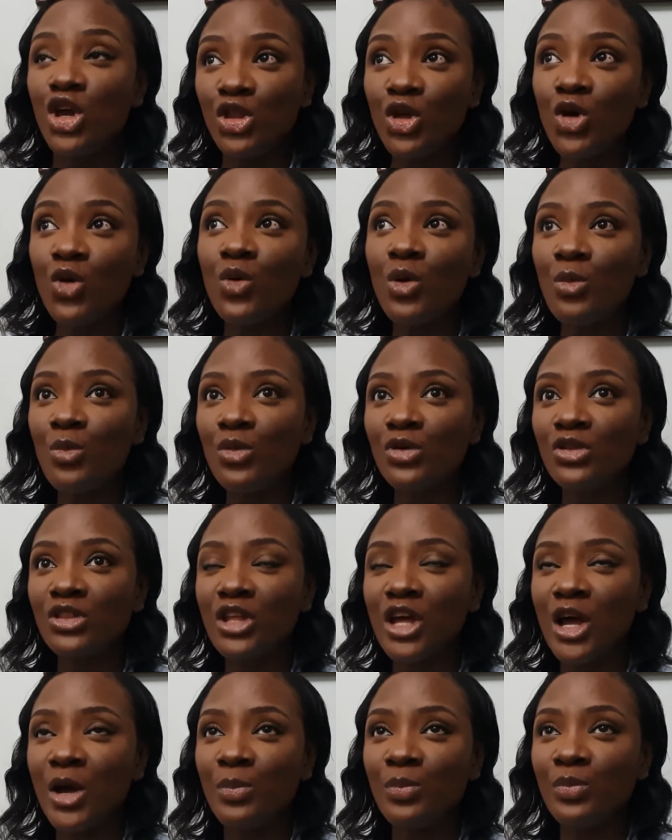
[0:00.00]
You know,
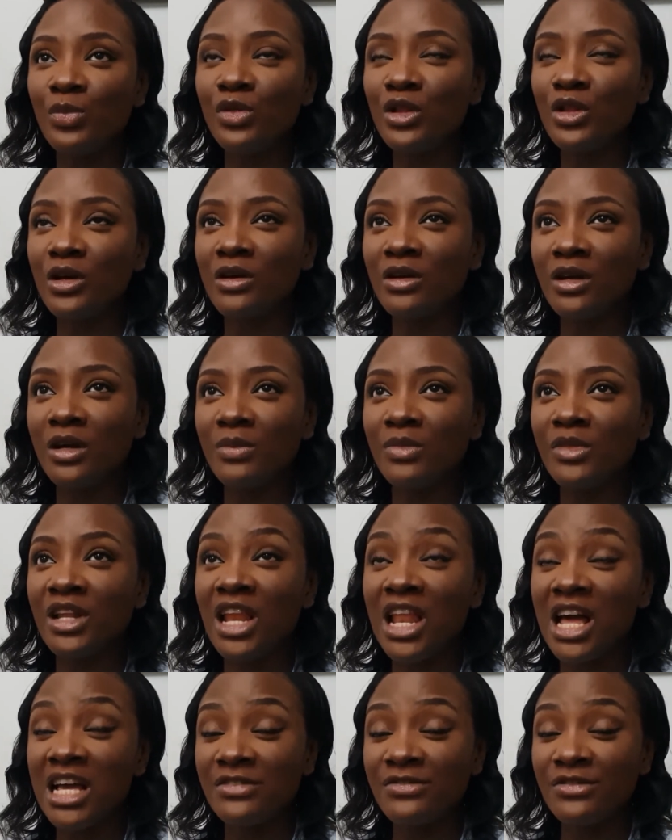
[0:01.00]
the
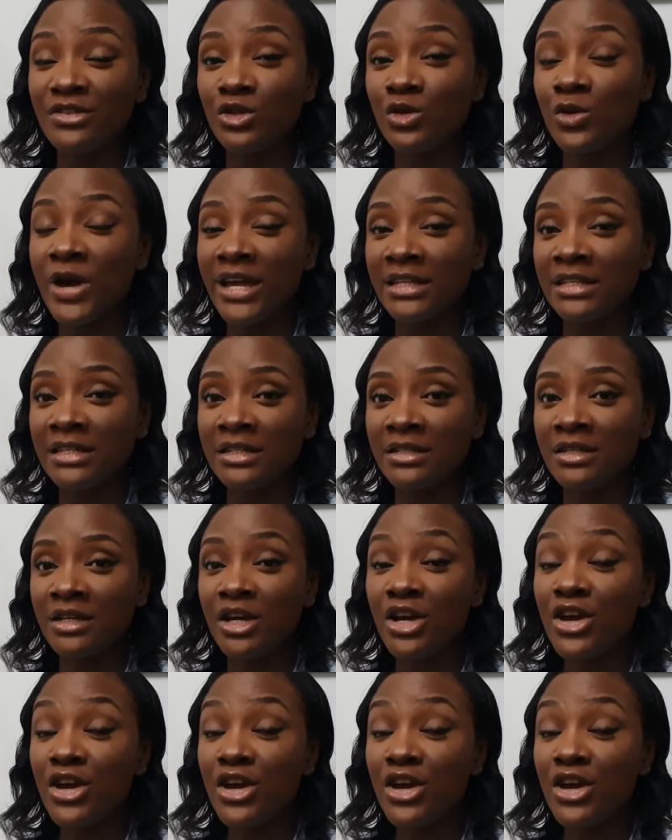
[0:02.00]
last video I did.